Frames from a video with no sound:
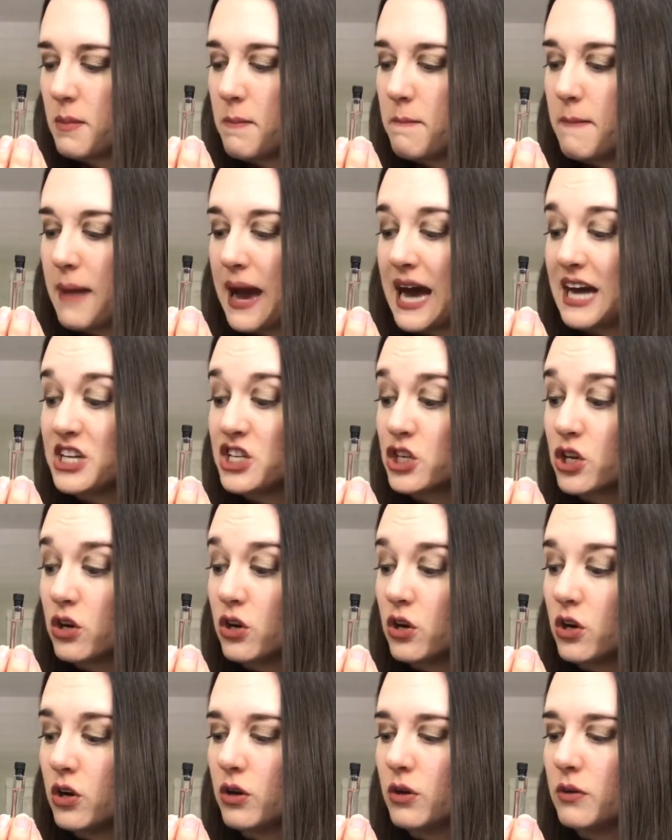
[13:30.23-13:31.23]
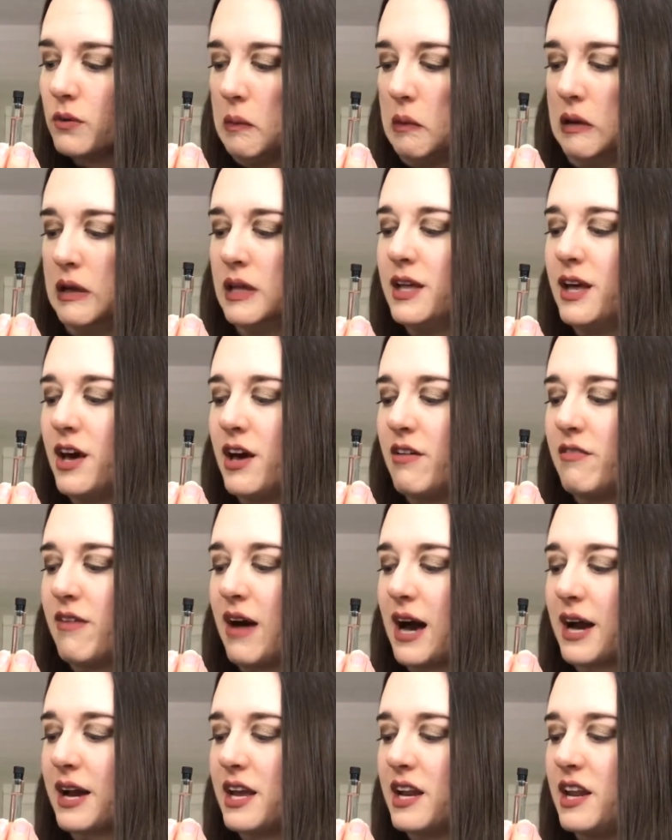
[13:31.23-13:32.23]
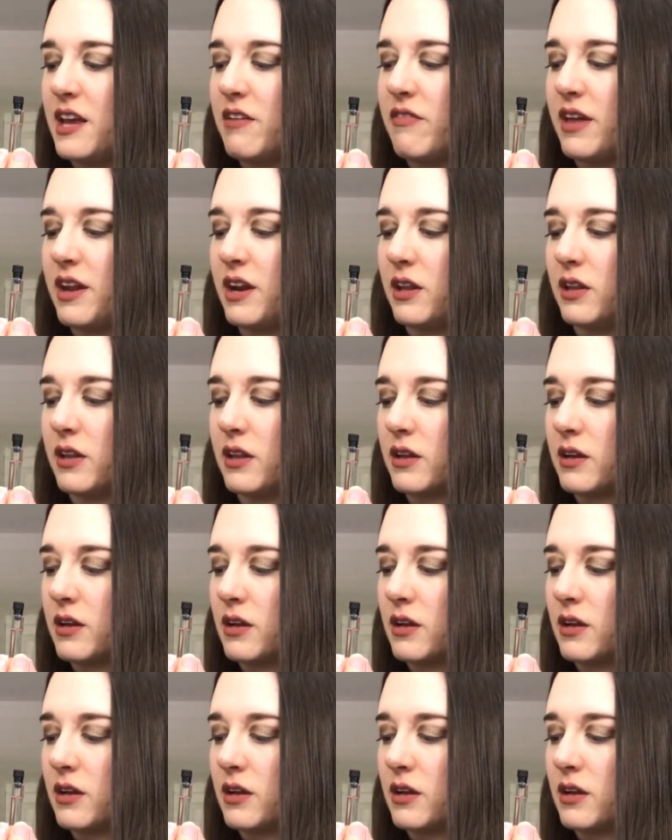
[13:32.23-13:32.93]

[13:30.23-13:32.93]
magical, evocative, and